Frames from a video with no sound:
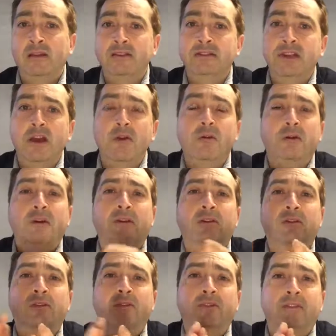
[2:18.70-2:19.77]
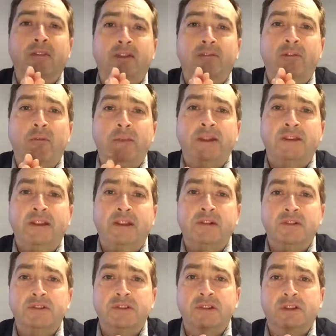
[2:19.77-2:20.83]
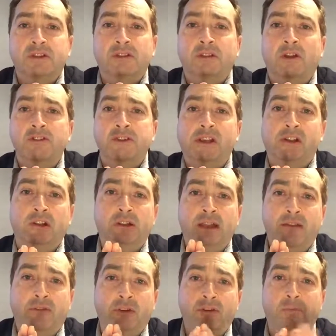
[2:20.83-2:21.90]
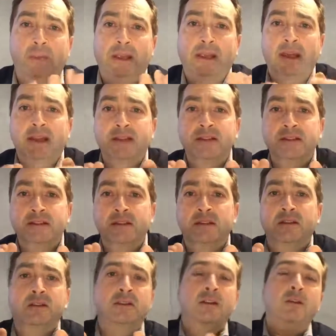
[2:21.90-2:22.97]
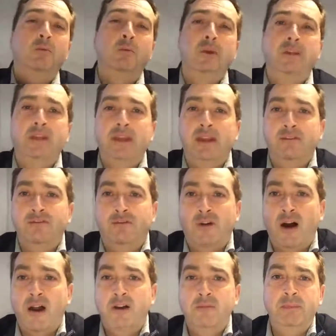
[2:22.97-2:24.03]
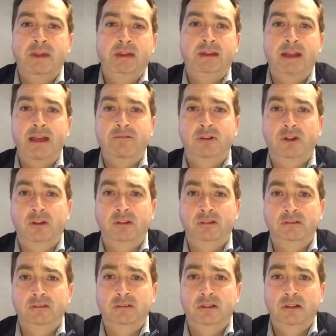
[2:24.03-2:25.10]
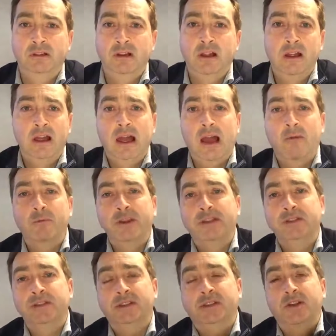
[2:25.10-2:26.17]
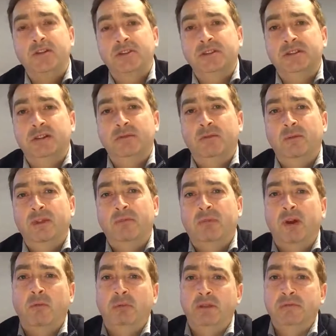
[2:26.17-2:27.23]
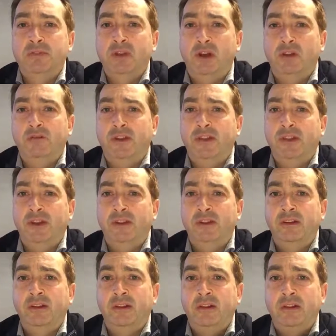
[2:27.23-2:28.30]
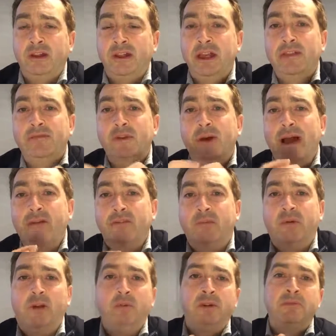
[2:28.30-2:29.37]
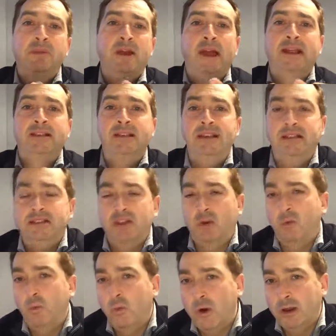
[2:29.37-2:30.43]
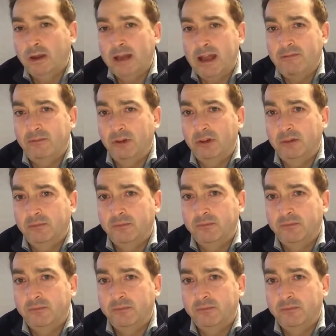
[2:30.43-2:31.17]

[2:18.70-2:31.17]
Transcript: So, Robert Dilts' logical levels begins with the environment level. And we discussed with problem solving that if you have a problem that exists on one level,